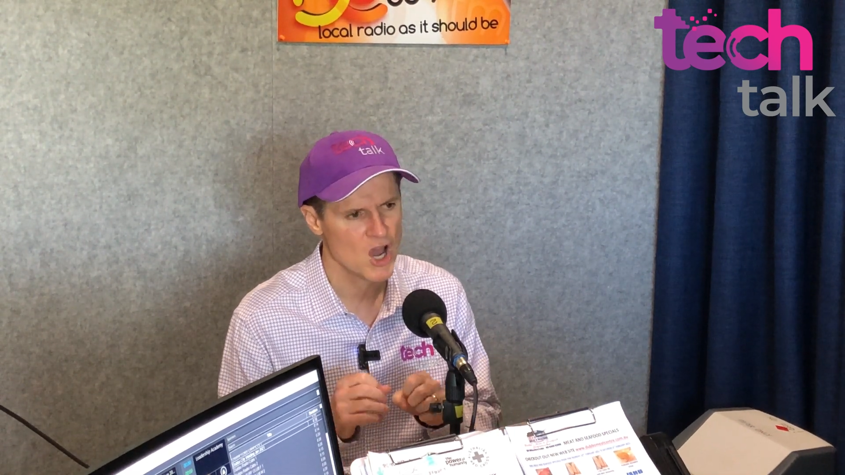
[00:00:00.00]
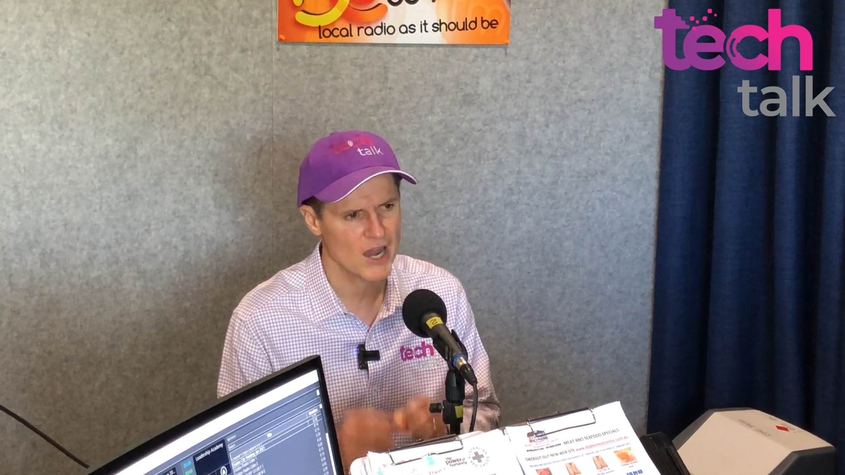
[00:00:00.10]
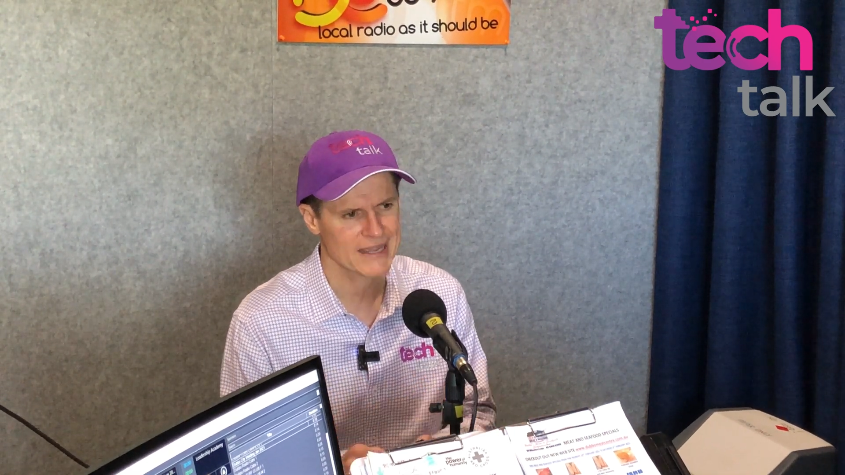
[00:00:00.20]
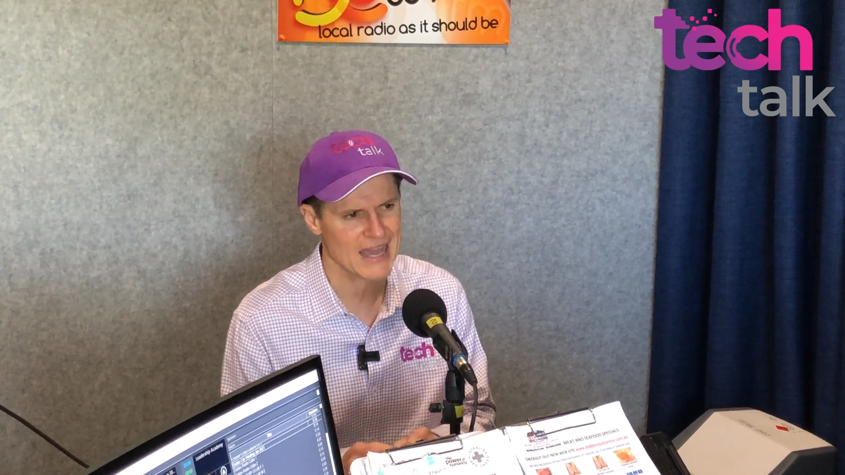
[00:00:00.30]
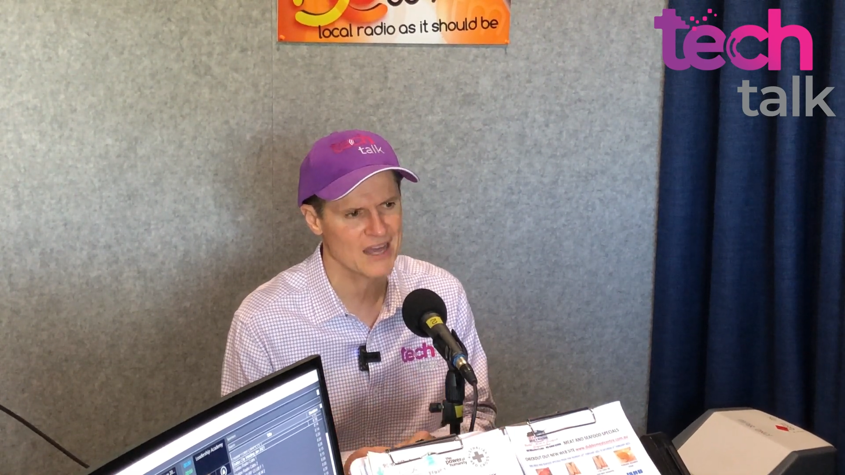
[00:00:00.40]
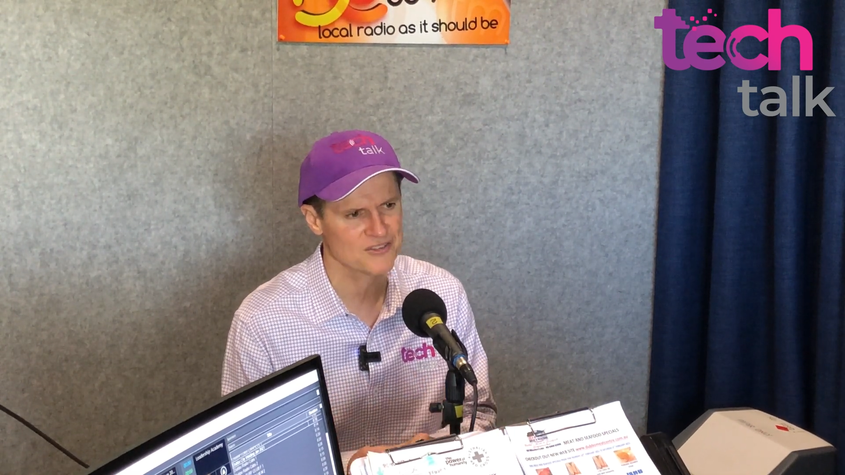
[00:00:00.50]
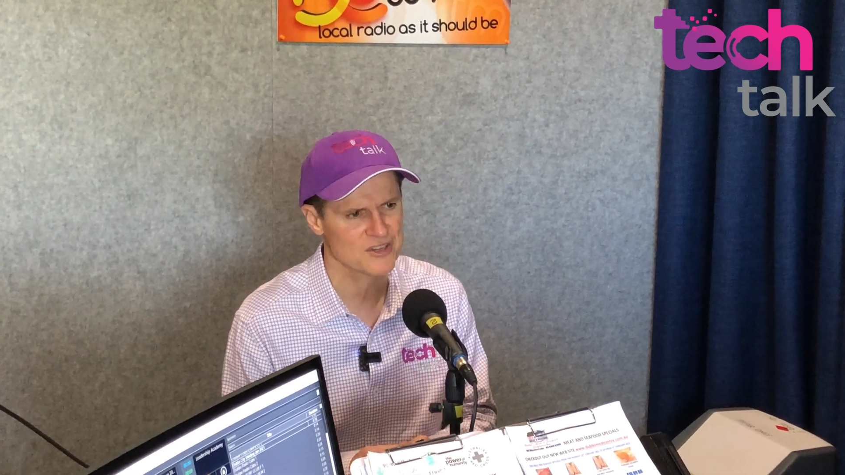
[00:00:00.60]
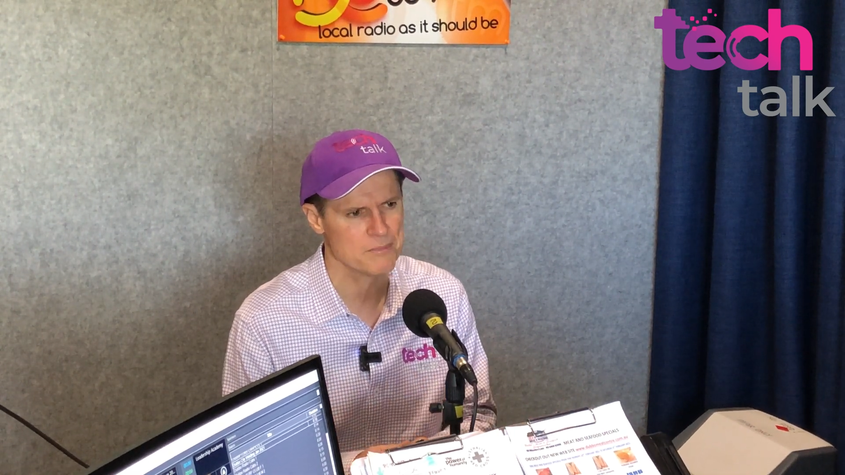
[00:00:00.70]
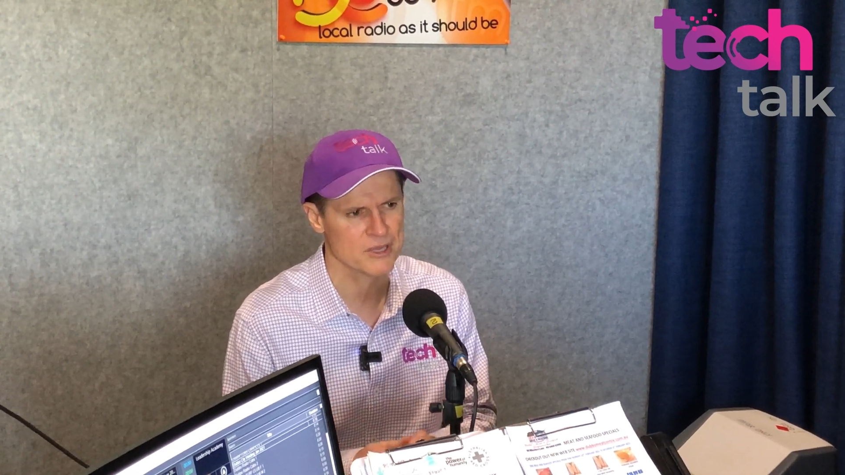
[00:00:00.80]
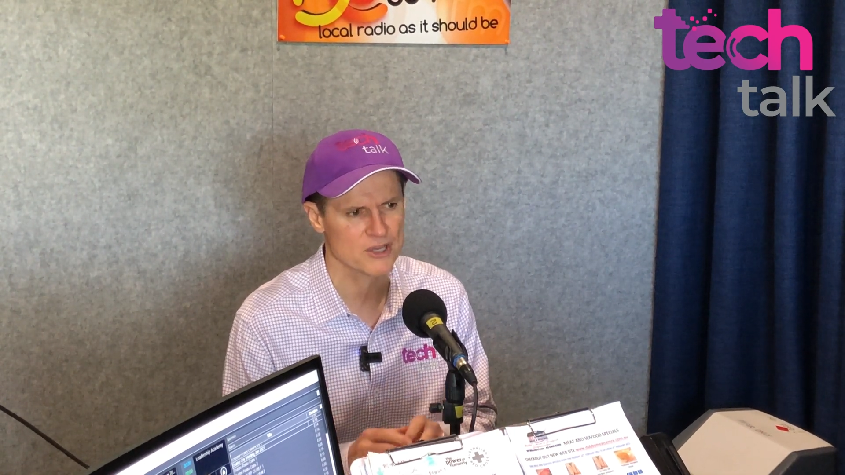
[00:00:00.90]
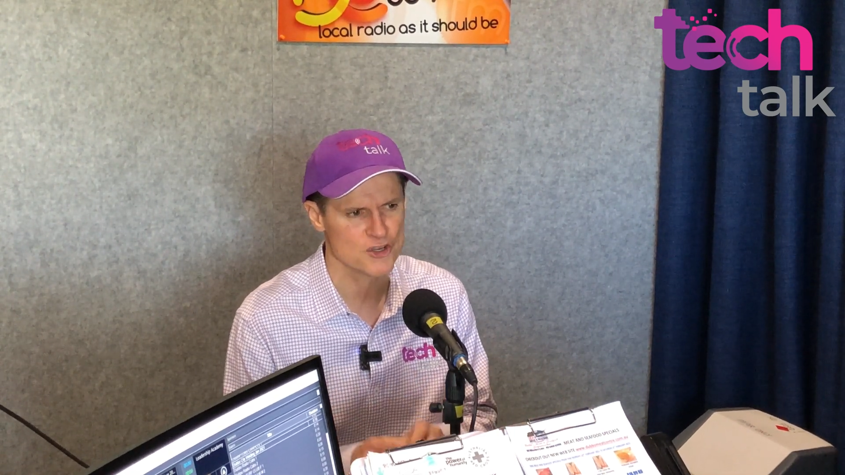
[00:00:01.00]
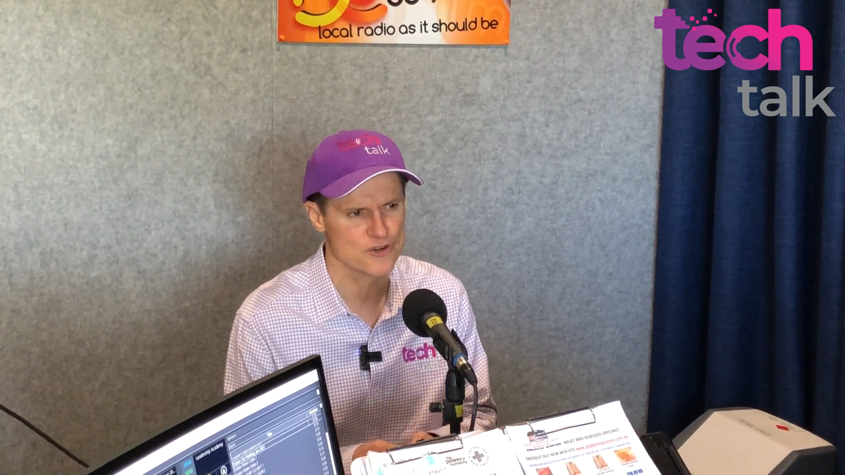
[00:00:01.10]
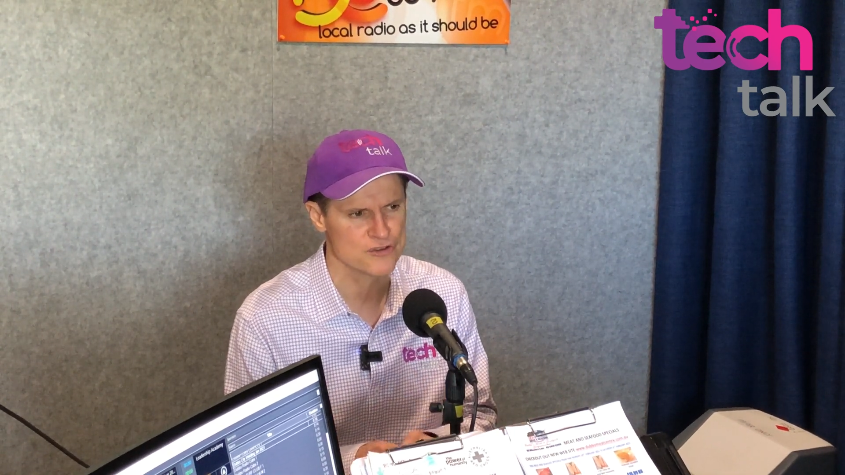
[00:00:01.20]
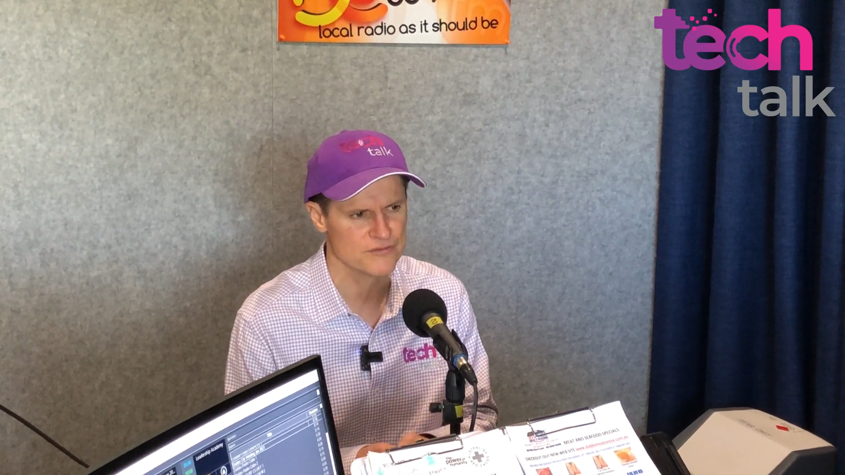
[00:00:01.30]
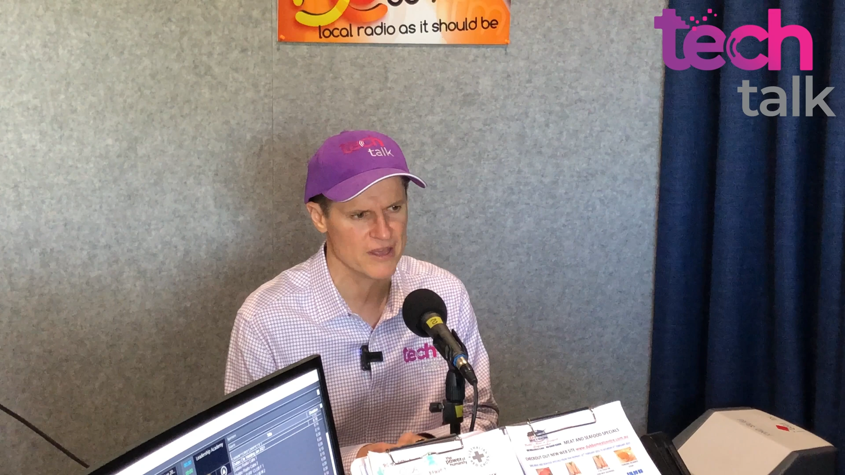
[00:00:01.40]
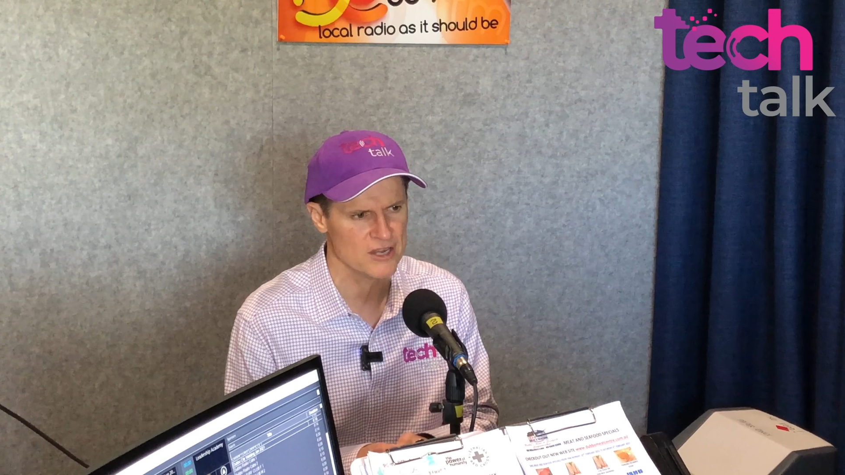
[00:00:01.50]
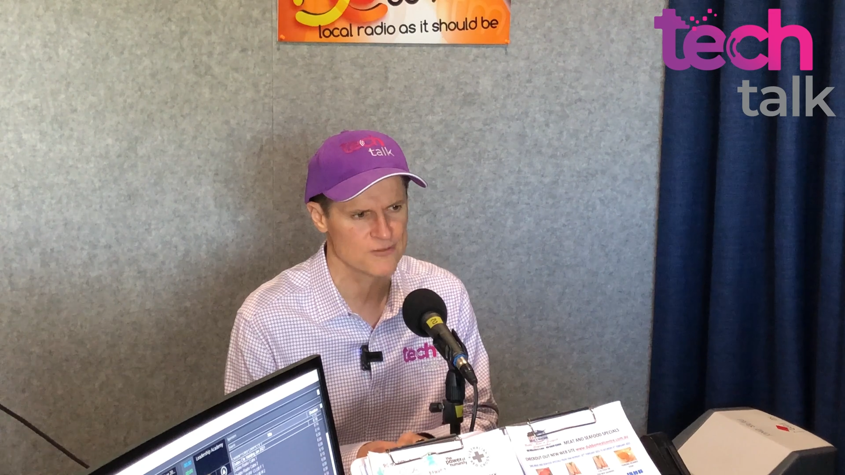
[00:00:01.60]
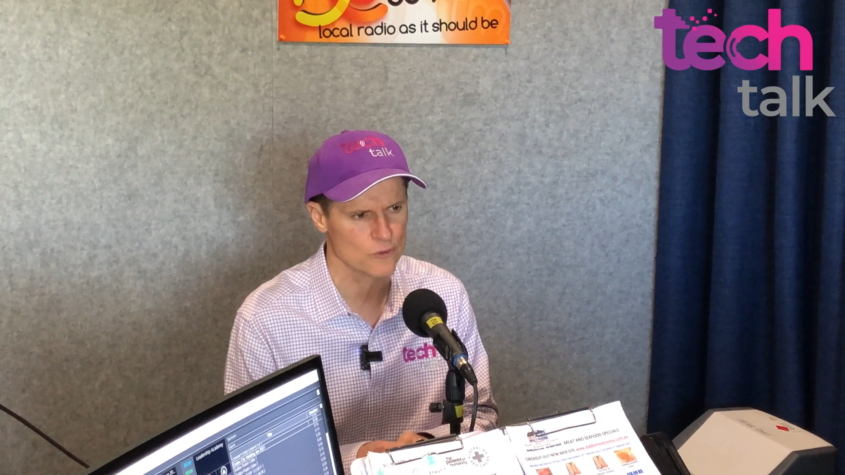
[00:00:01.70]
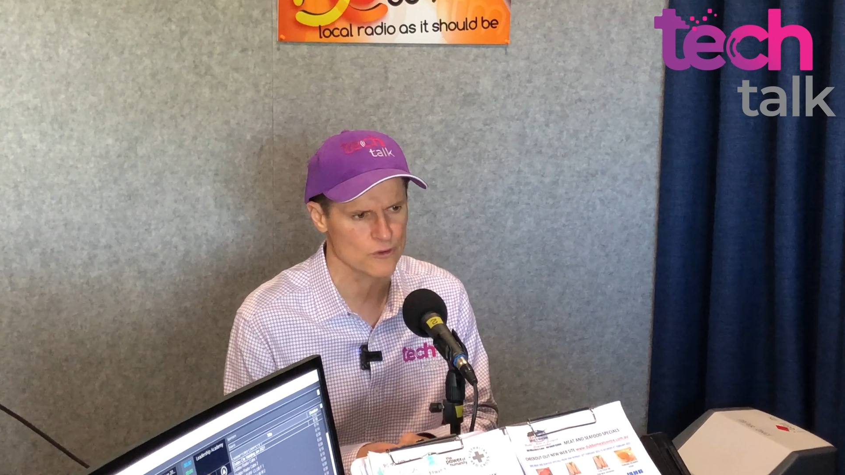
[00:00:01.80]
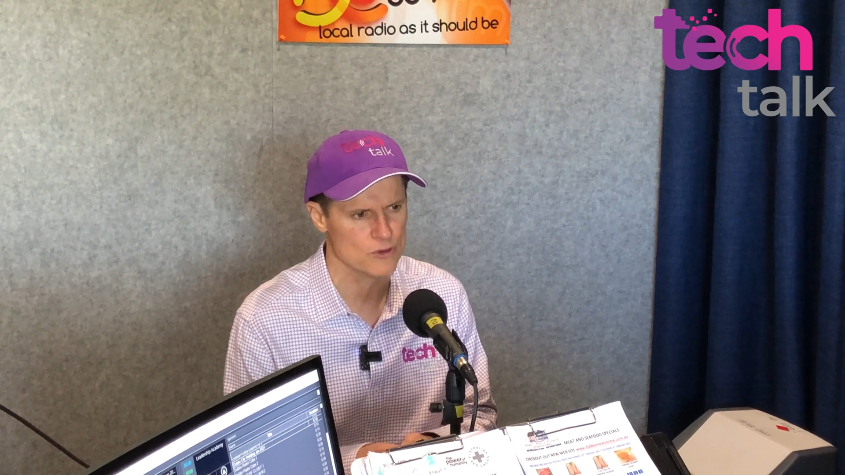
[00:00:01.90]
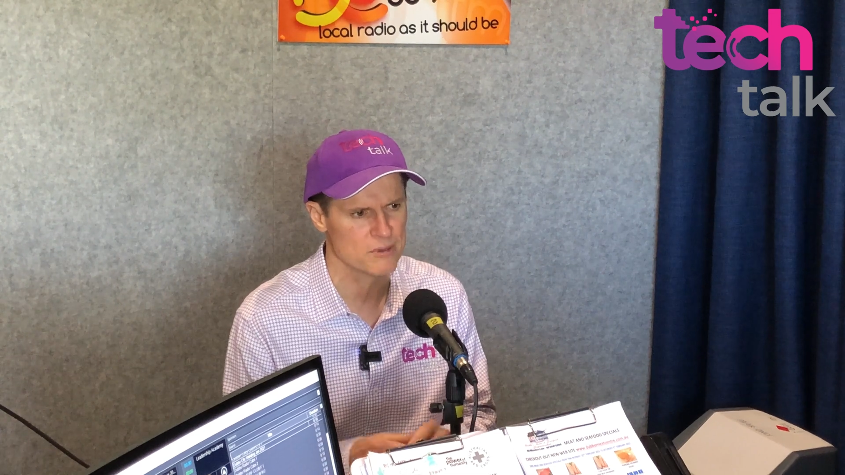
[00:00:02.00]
I can't see it being a huge advantage for you,